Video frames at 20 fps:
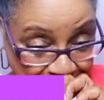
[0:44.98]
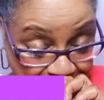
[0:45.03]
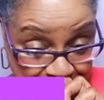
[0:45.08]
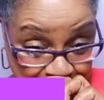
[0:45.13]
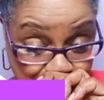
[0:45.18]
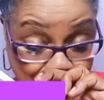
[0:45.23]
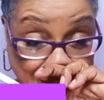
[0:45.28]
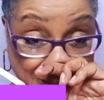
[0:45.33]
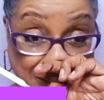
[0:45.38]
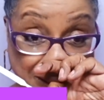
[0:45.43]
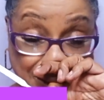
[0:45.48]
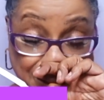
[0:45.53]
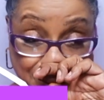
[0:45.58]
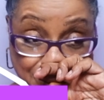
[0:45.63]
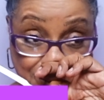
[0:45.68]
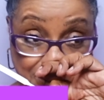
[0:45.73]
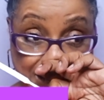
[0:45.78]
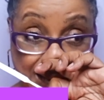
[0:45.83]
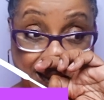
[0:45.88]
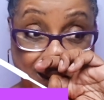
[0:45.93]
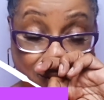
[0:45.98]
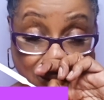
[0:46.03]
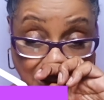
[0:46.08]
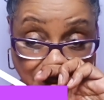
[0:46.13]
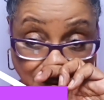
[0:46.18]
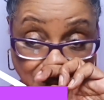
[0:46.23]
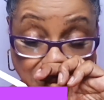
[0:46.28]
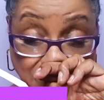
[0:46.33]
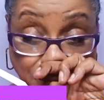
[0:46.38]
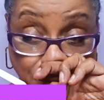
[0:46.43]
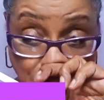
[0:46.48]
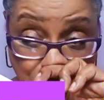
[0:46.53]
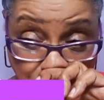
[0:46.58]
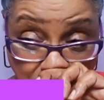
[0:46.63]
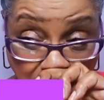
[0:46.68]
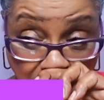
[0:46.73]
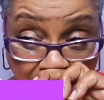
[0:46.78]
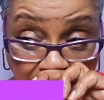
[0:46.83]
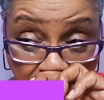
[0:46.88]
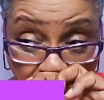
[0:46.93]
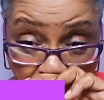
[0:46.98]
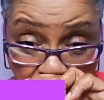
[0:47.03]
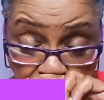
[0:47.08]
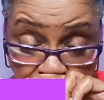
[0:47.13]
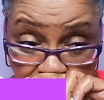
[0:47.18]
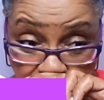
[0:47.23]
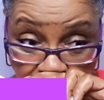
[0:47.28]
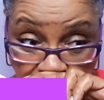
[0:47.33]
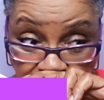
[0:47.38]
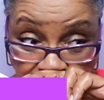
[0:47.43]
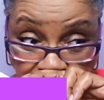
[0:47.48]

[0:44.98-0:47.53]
Just went up my nose. However, before she went up my nose,